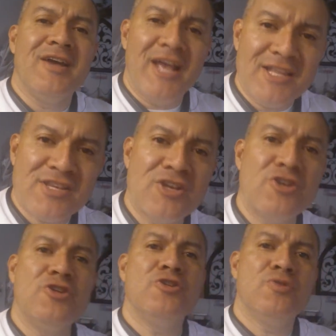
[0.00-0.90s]
it's a
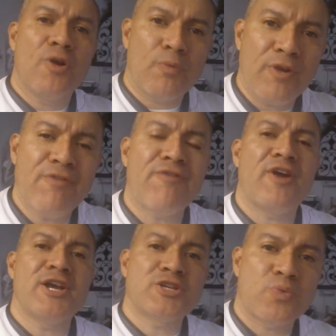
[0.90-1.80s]
new,
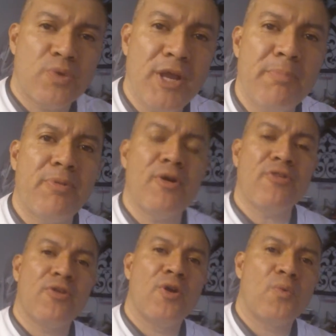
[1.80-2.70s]
refresh,
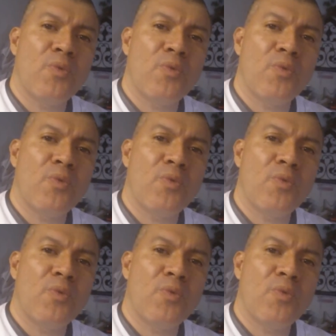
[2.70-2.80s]
rebirth,